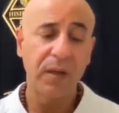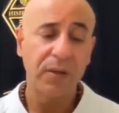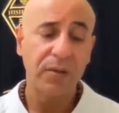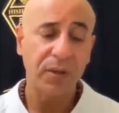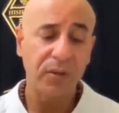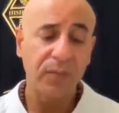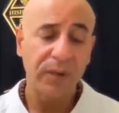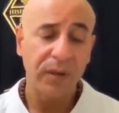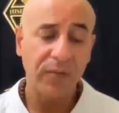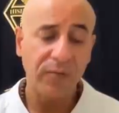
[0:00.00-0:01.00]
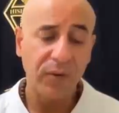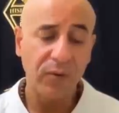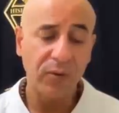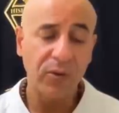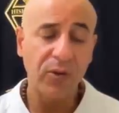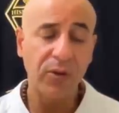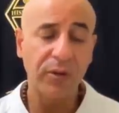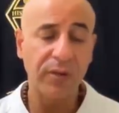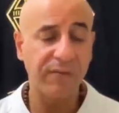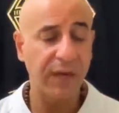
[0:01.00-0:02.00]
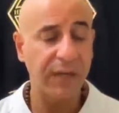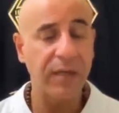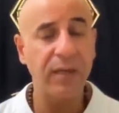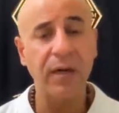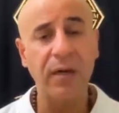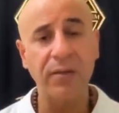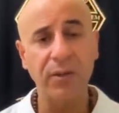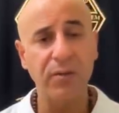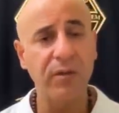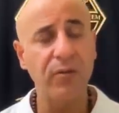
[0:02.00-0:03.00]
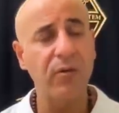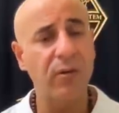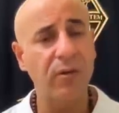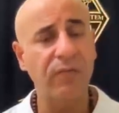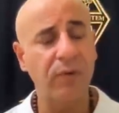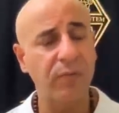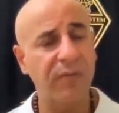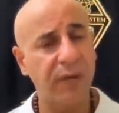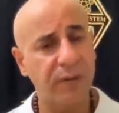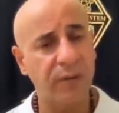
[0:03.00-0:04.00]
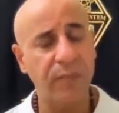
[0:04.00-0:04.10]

So if you want to learn a fighting art, you need to learn from a fighter.